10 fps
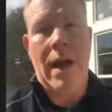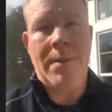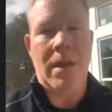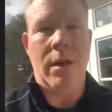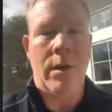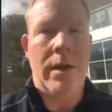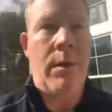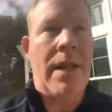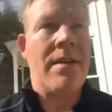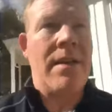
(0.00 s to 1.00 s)
absolutely.
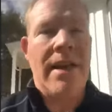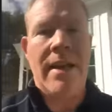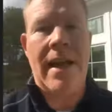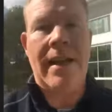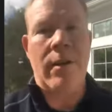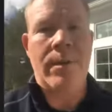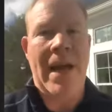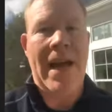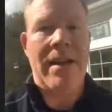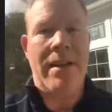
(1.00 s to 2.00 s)
Well, that goes
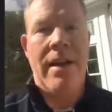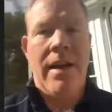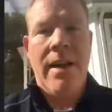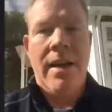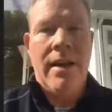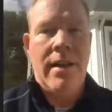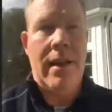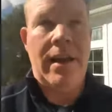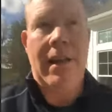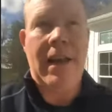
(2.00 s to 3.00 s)
back to the
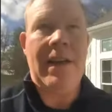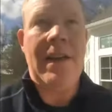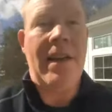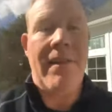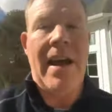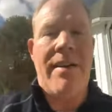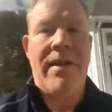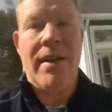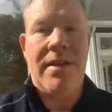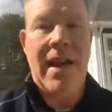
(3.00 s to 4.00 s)
the idea of
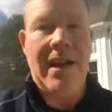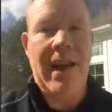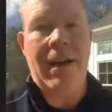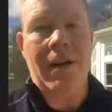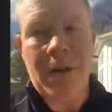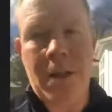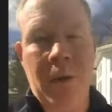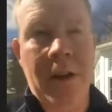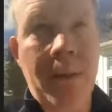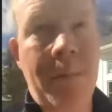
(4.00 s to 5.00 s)
having 10 acres split up